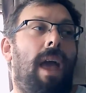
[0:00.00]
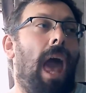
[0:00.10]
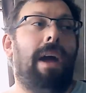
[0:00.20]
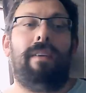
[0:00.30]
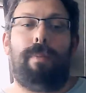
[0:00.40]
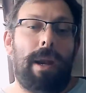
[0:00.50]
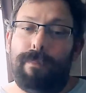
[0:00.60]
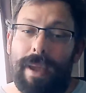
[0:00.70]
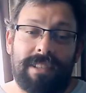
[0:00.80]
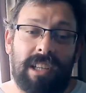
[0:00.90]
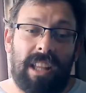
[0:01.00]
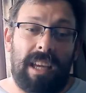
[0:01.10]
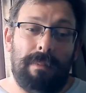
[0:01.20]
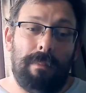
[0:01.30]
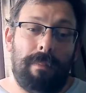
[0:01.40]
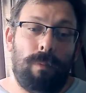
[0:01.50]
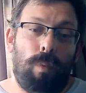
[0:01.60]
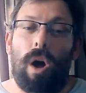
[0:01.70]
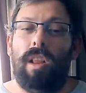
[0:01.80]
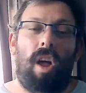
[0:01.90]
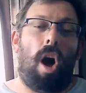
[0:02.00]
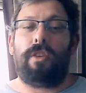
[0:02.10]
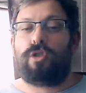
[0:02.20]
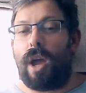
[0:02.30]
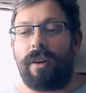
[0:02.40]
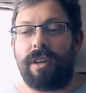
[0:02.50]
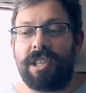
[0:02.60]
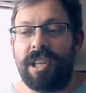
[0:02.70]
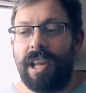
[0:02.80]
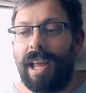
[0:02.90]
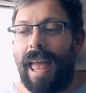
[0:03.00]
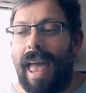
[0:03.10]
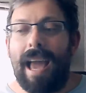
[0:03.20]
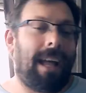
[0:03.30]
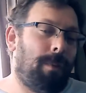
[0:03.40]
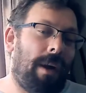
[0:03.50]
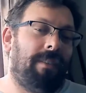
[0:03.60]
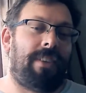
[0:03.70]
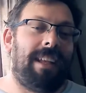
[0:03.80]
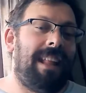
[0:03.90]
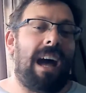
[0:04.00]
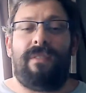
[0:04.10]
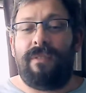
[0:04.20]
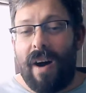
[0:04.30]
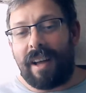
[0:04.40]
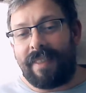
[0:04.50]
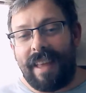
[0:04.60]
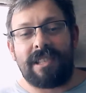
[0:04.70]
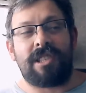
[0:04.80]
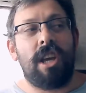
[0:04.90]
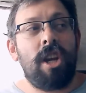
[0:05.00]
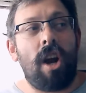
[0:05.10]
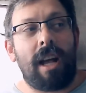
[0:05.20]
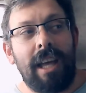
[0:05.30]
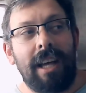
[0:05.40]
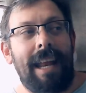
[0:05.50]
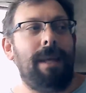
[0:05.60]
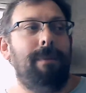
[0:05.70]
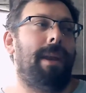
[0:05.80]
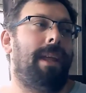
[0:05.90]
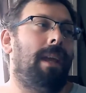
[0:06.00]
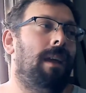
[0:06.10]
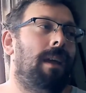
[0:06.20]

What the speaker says: everybody, basically. Well, all the traitors. And Captain Bravo's like, nah, fuck this, you're not killing anybody.